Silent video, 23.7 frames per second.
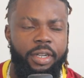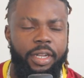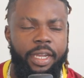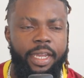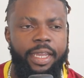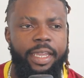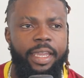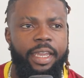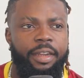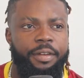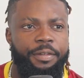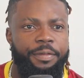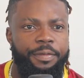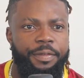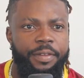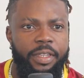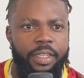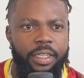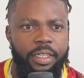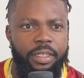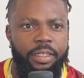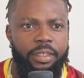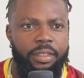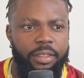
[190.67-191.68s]
I can
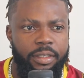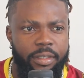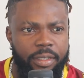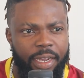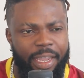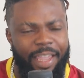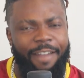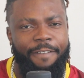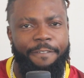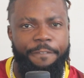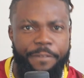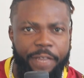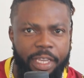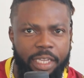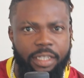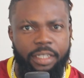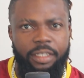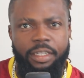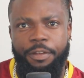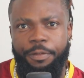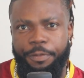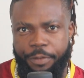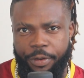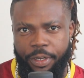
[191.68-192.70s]
feel I can feel
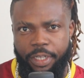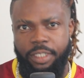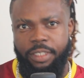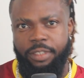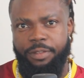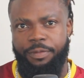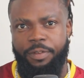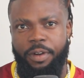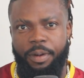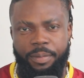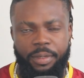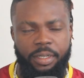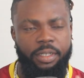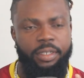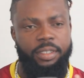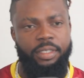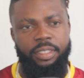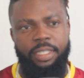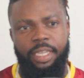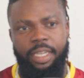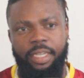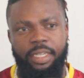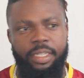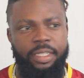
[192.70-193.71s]
the difference from the
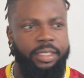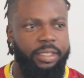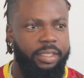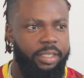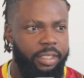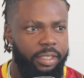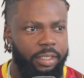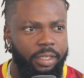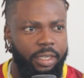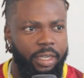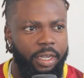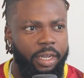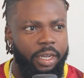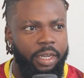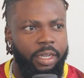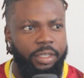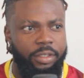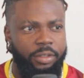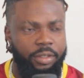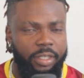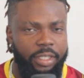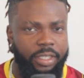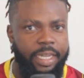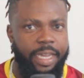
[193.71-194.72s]
stainless steel
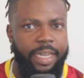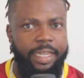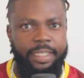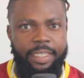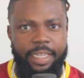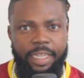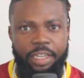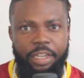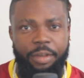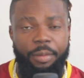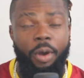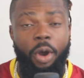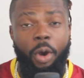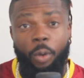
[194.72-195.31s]
to the titanium.